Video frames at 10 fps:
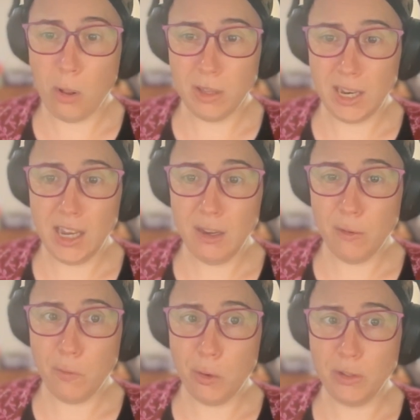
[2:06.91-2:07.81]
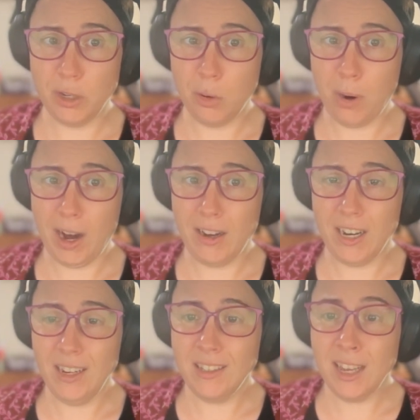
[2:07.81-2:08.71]
quality of those
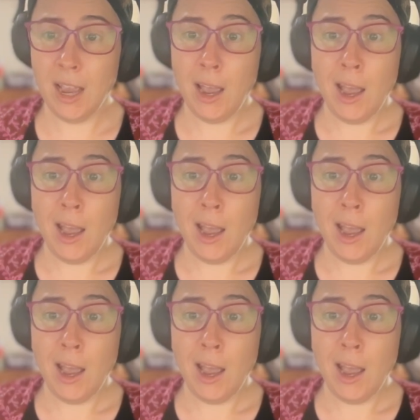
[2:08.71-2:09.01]
inquiries.